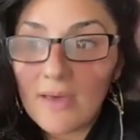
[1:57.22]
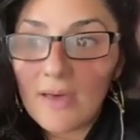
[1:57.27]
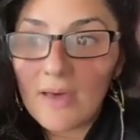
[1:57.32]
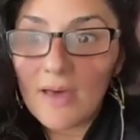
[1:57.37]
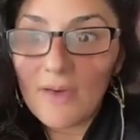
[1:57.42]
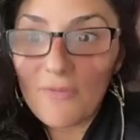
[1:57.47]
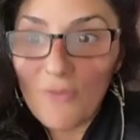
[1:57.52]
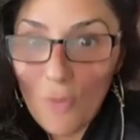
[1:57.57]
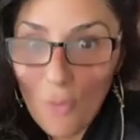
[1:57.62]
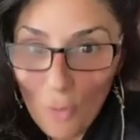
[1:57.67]

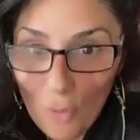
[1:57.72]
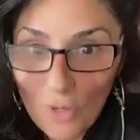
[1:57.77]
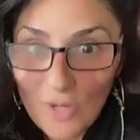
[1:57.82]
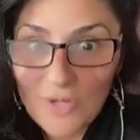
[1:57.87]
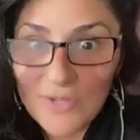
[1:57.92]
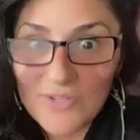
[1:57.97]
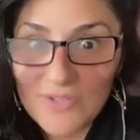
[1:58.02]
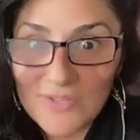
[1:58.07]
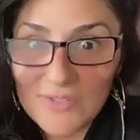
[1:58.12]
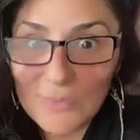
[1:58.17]
Of
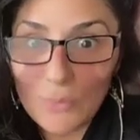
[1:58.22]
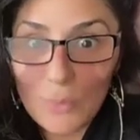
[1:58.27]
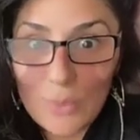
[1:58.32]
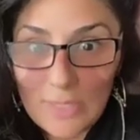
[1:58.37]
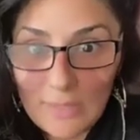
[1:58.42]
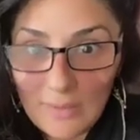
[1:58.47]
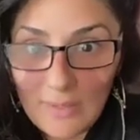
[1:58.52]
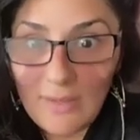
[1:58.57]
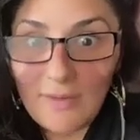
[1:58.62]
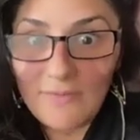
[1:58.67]
course, we
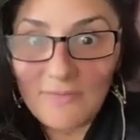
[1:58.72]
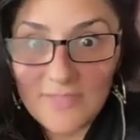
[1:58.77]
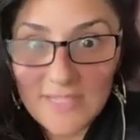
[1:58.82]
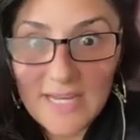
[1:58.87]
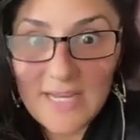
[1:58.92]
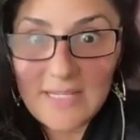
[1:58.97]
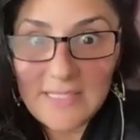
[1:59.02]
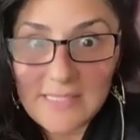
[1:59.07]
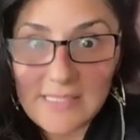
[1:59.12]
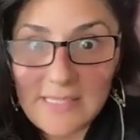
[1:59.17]
love
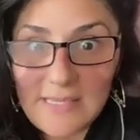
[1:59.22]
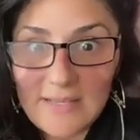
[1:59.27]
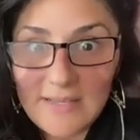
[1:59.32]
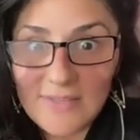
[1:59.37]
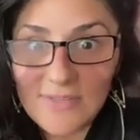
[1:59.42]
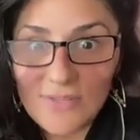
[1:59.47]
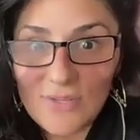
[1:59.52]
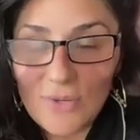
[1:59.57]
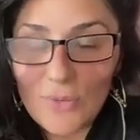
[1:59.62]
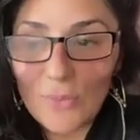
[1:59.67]
dancing,
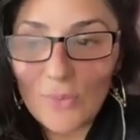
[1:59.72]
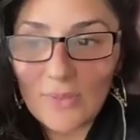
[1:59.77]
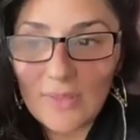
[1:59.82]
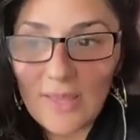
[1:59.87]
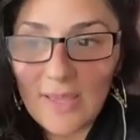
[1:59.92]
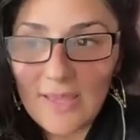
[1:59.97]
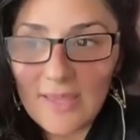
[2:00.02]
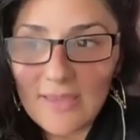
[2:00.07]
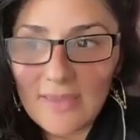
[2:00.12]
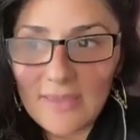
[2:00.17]
so we're
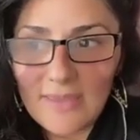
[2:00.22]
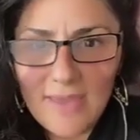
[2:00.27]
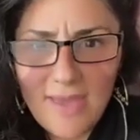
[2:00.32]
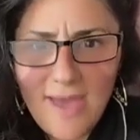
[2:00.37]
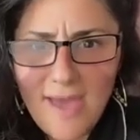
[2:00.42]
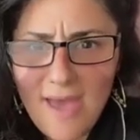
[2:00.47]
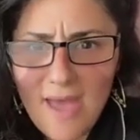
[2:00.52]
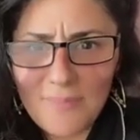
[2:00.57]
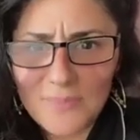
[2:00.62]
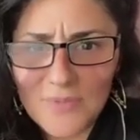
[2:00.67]
like, yeah,
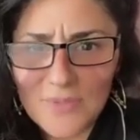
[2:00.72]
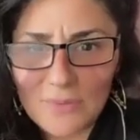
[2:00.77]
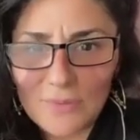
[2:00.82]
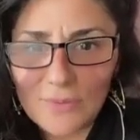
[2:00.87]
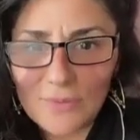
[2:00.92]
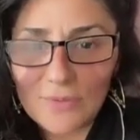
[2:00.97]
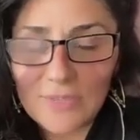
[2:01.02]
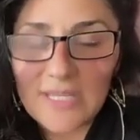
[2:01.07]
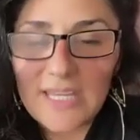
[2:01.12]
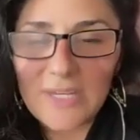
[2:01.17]

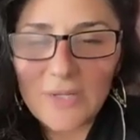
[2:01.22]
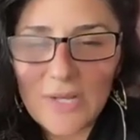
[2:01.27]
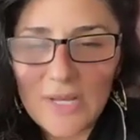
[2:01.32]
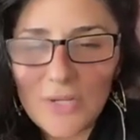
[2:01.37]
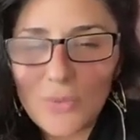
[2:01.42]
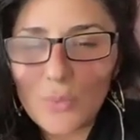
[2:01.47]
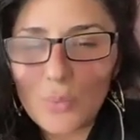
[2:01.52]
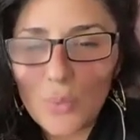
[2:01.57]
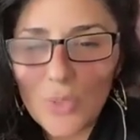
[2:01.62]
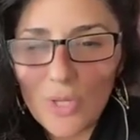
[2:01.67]
absolutely.
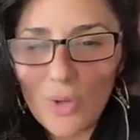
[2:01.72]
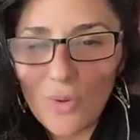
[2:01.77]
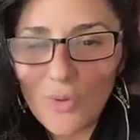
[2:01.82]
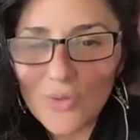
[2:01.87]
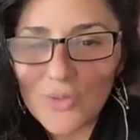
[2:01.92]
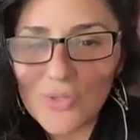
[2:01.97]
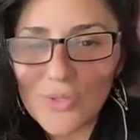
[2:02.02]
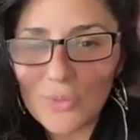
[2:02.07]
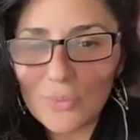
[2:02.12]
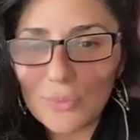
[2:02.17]
And we
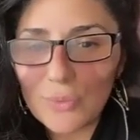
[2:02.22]
also